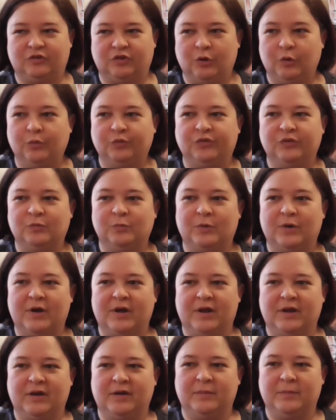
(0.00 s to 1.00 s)
chosen
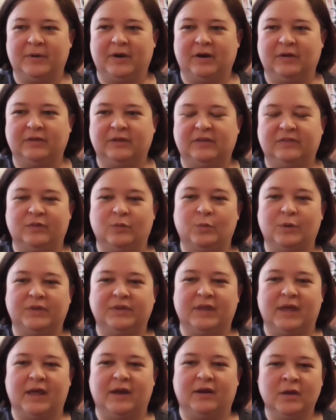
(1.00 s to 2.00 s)
one and apparently he's the
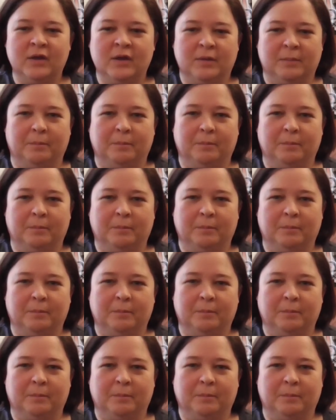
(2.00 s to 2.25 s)
one that